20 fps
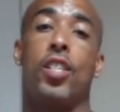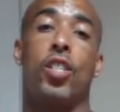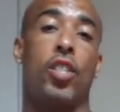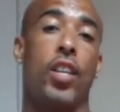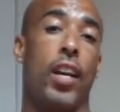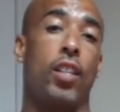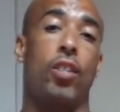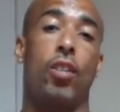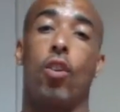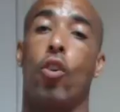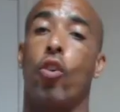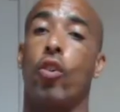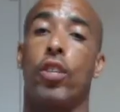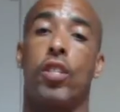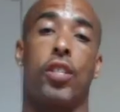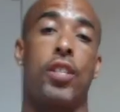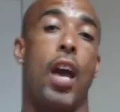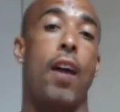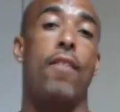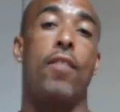six
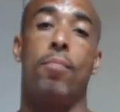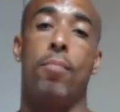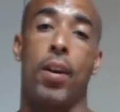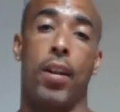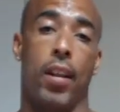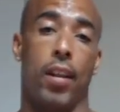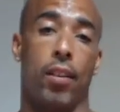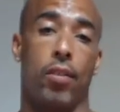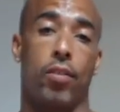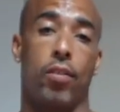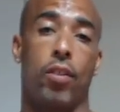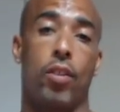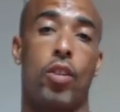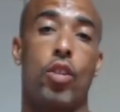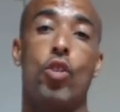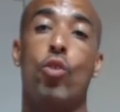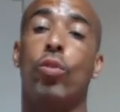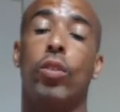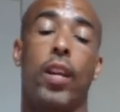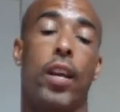or seven minutes.
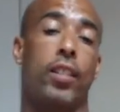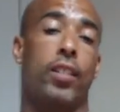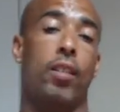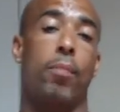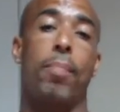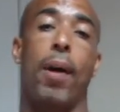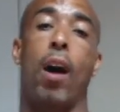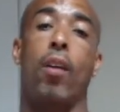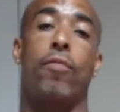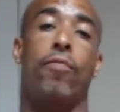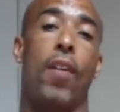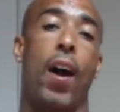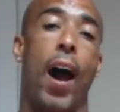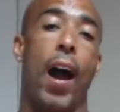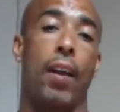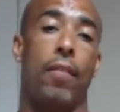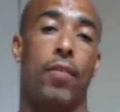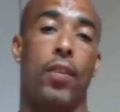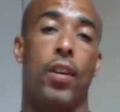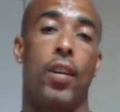Usually it's about
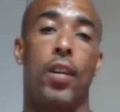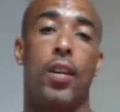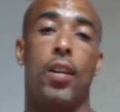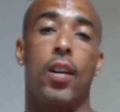five.